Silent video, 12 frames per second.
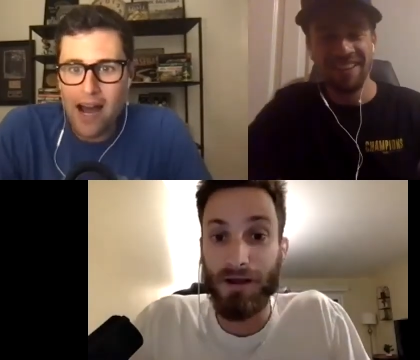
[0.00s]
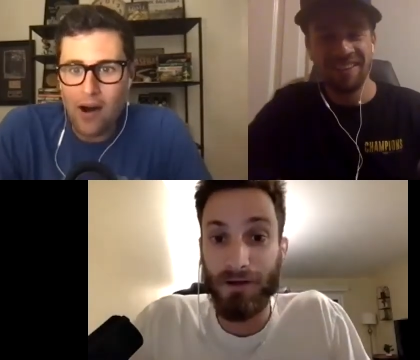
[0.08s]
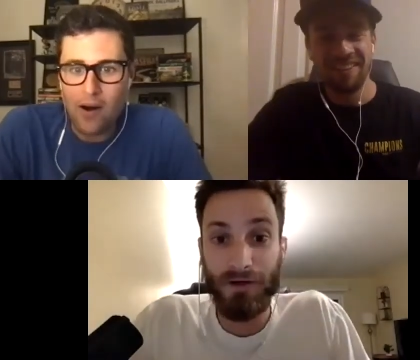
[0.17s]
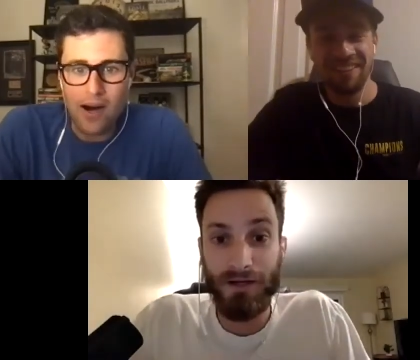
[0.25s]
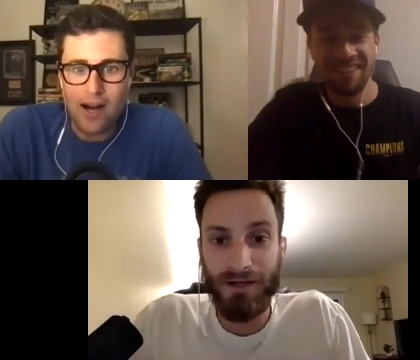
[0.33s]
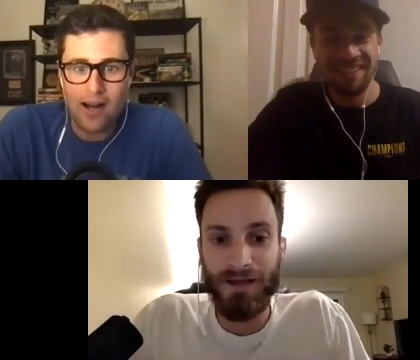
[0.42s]
Speaker 1: I,
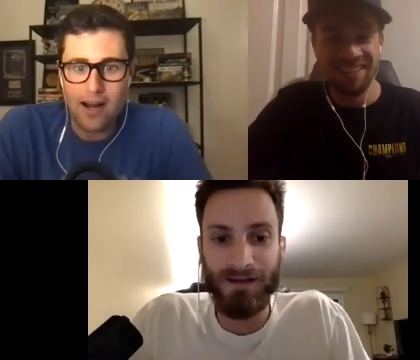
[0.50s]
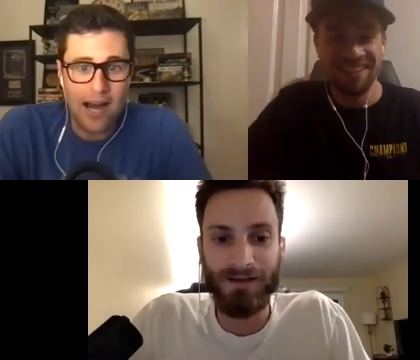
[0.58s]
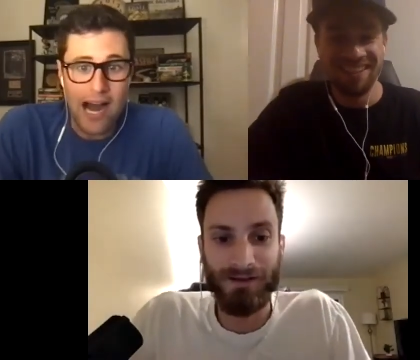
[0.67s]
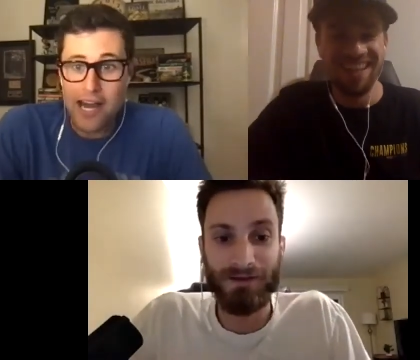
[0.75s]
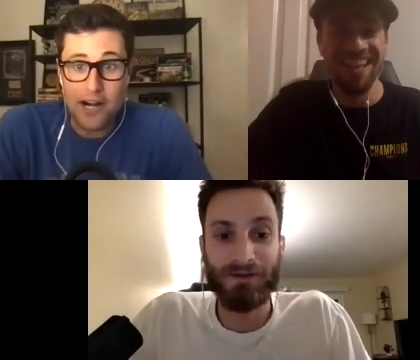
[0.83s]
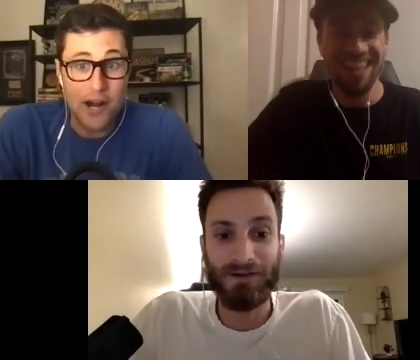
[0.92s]
agree.
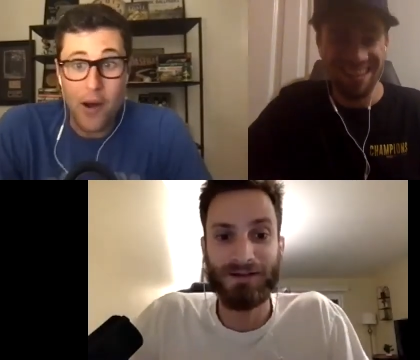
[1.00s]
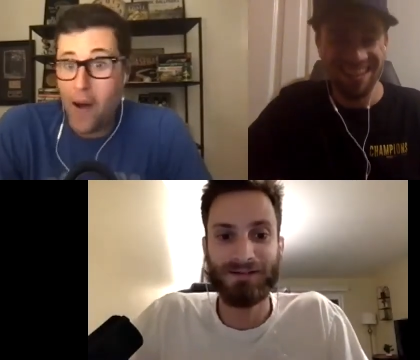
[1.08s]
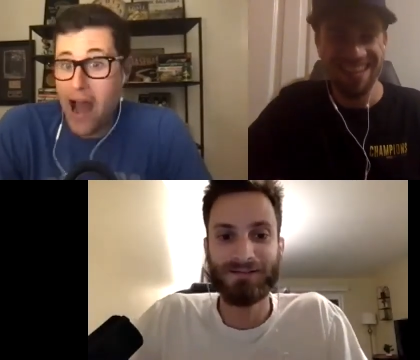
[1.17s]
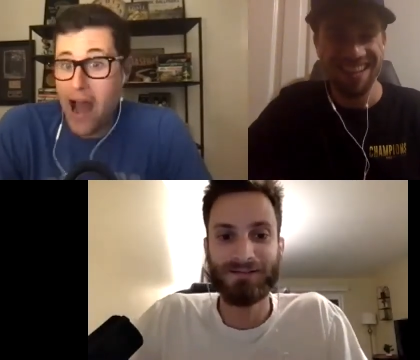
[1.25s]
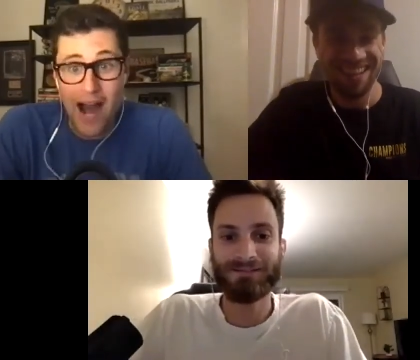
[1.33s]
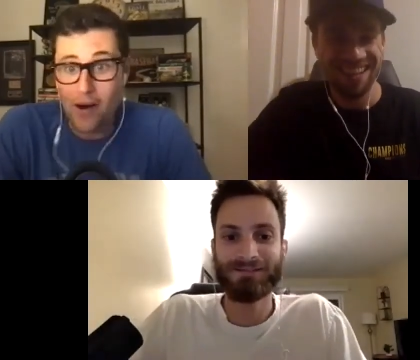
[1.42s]
I don't know
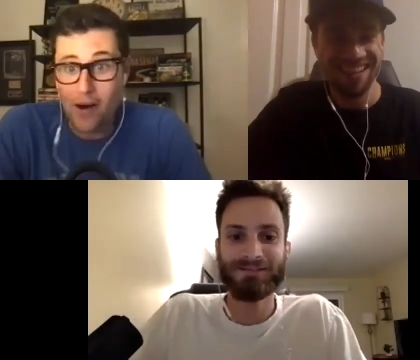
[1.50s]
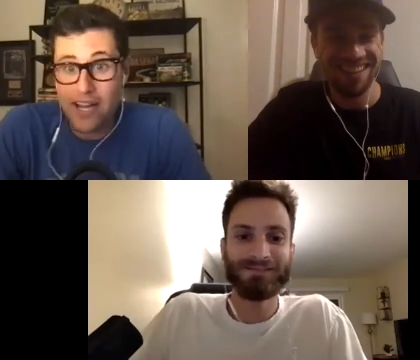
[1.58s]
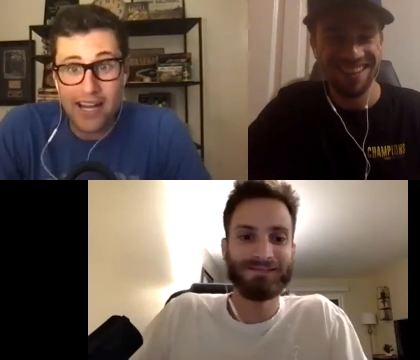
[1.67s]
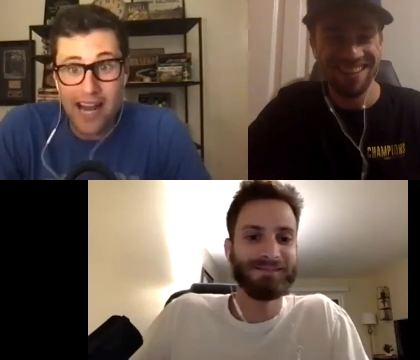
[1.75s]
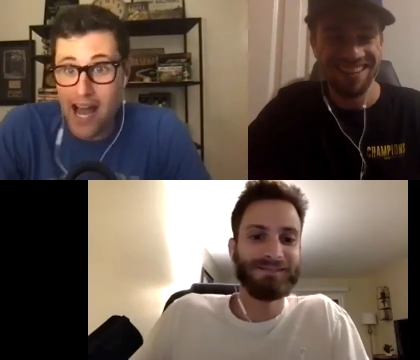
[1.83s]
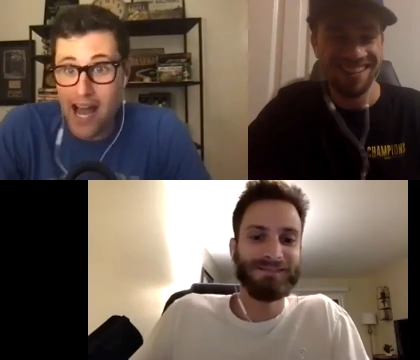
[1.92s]
how
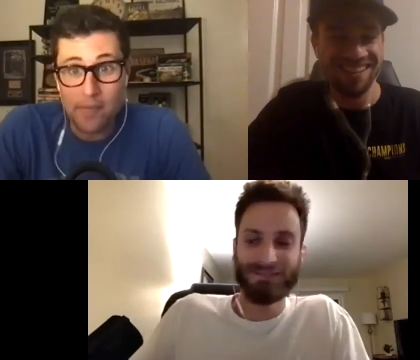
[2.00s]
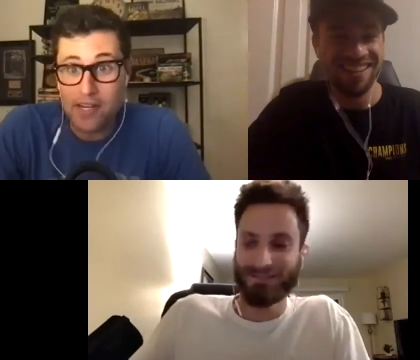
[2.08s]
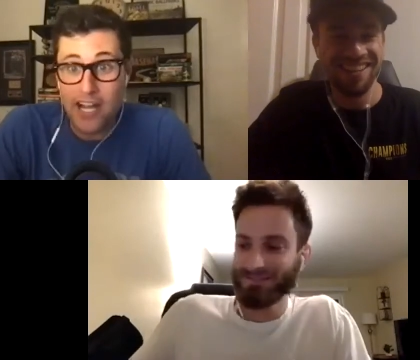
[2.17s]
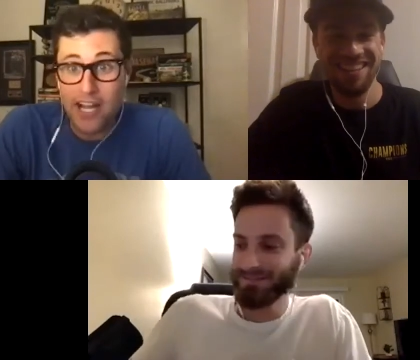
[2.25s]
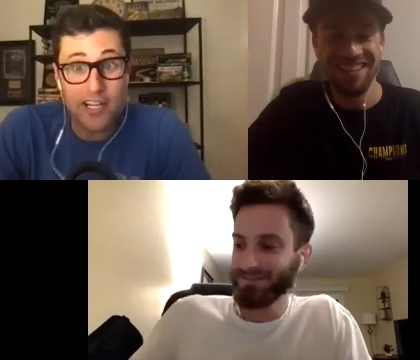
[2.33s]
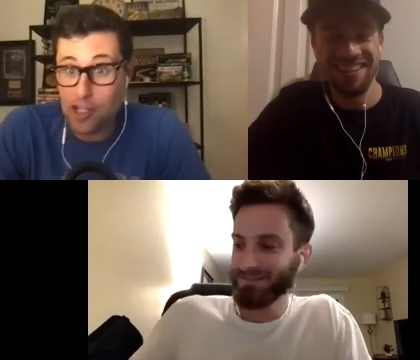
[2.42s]
it happened.
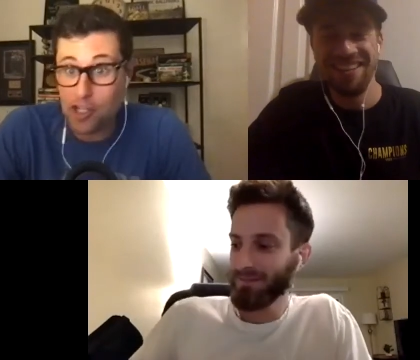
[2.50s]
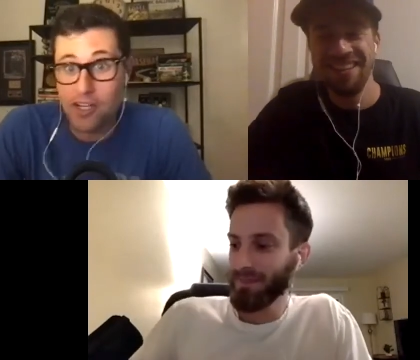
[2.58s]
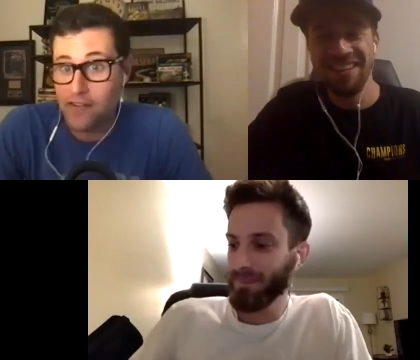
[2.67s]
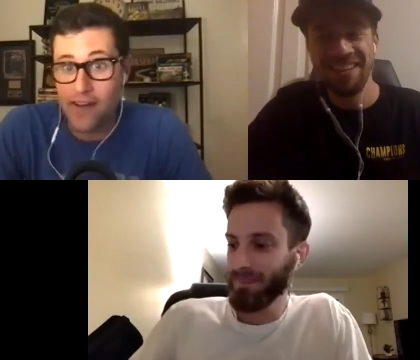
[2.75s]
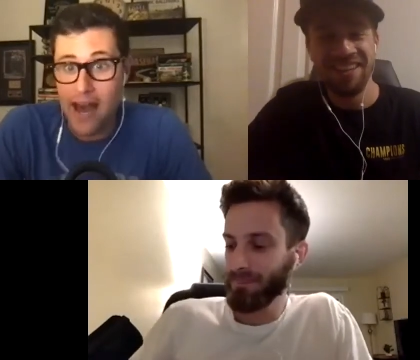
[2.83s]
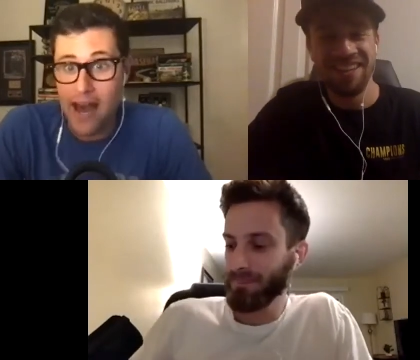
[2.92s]
It shouldn't
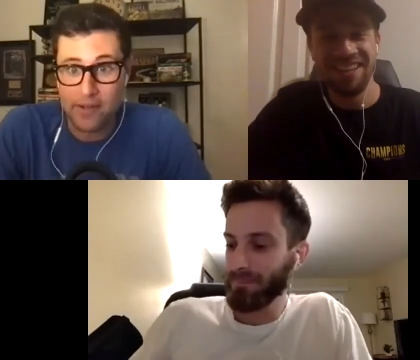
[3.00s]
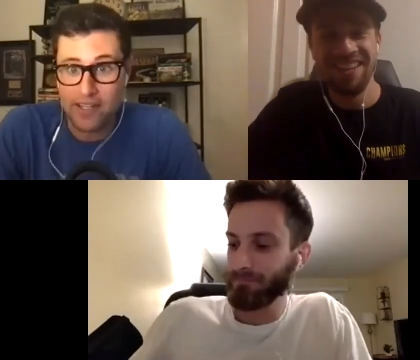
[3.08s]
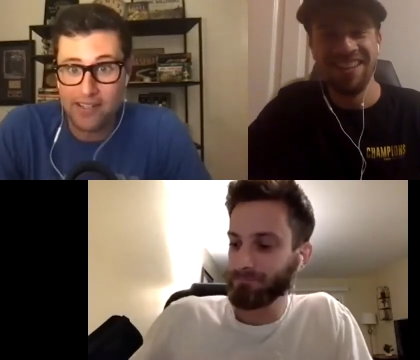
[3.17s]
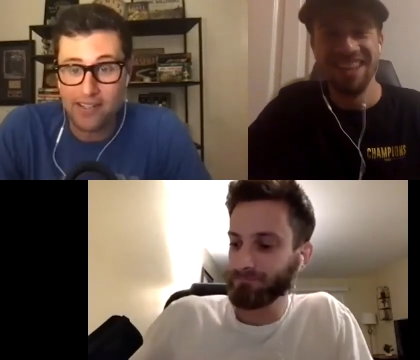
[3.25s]
have happened. I